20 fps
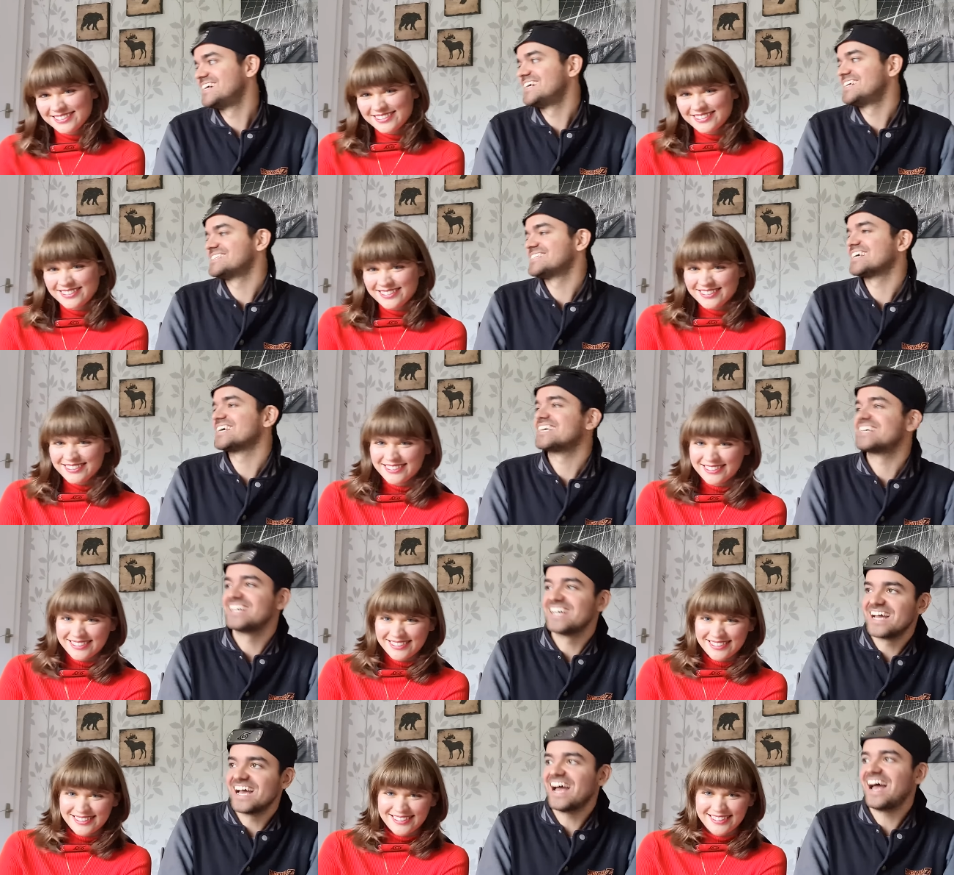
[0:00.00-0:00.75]
Speaker 1: It's like
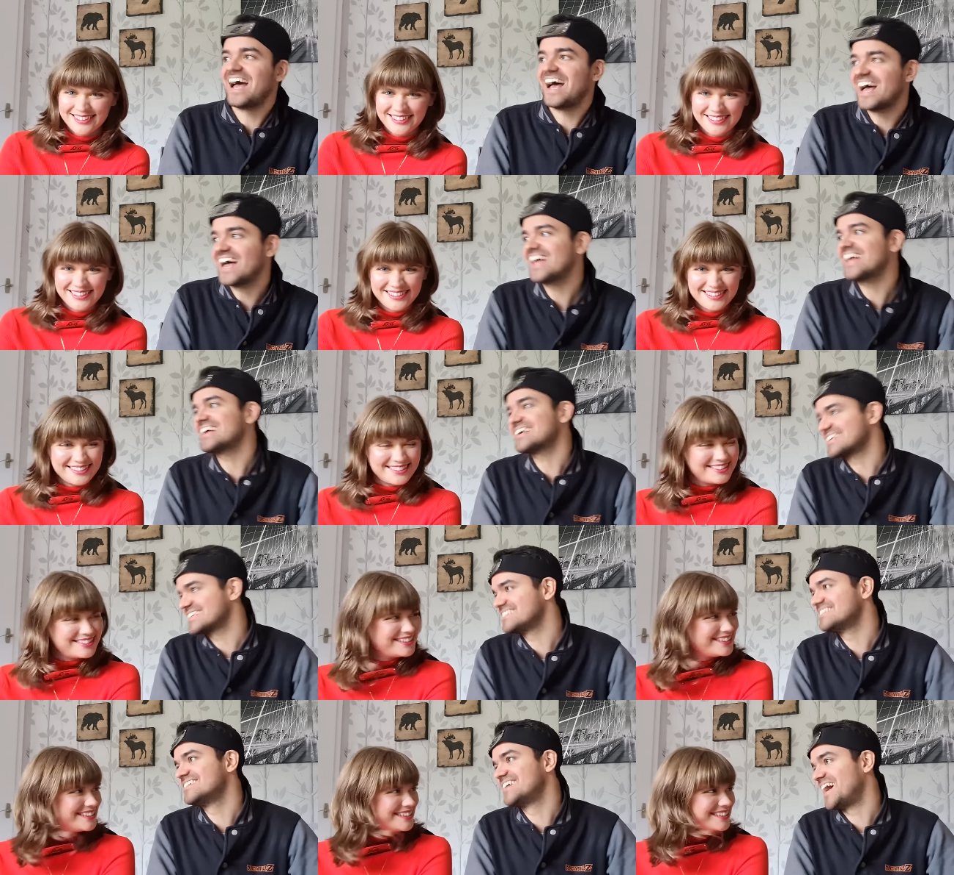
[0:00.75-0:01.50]
yeah,
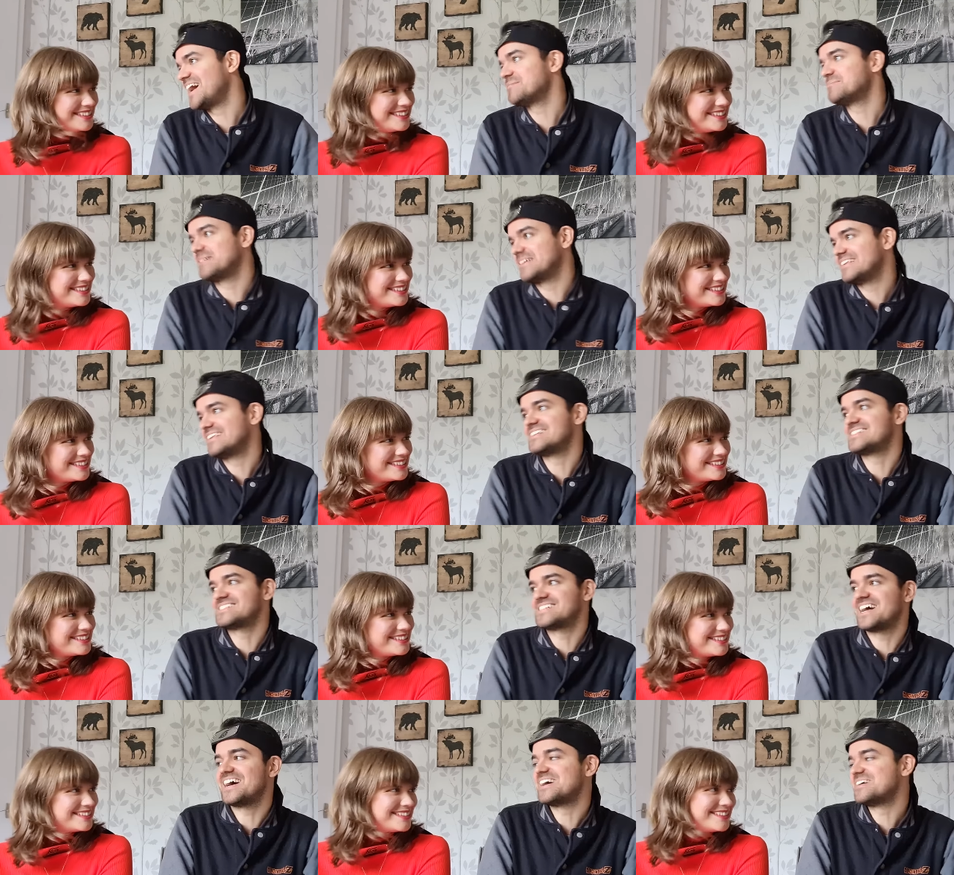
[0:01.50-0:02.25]
you got me this
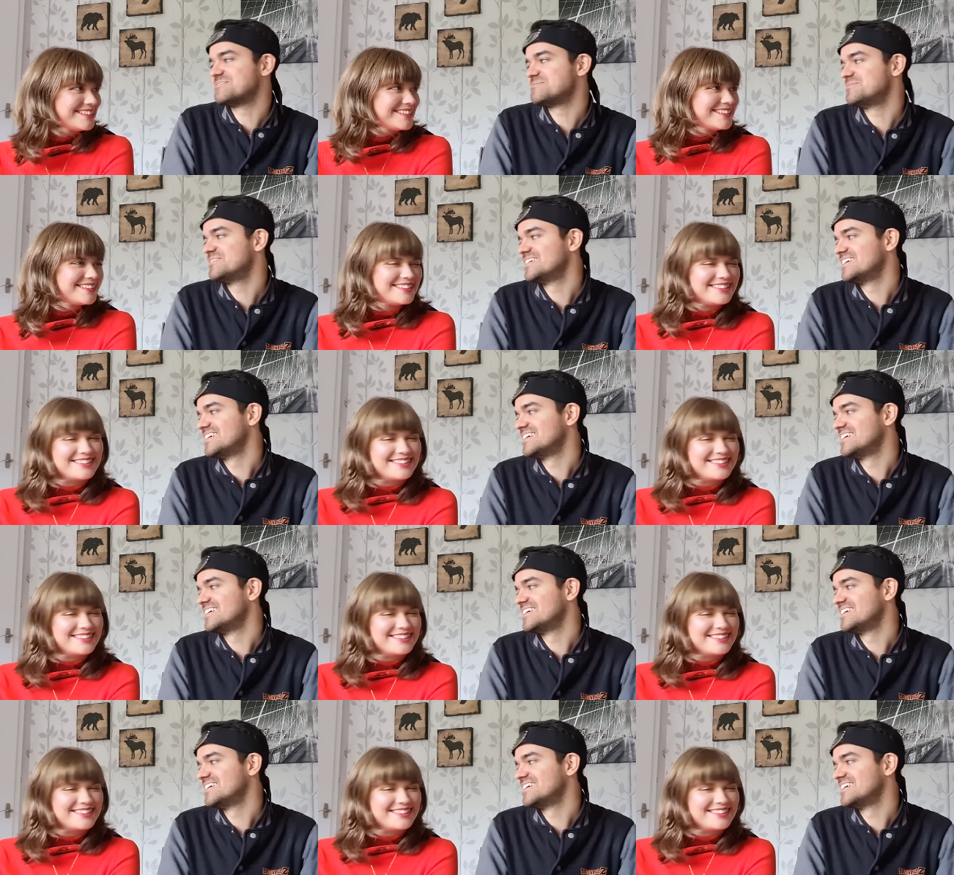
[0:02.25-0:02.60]
time.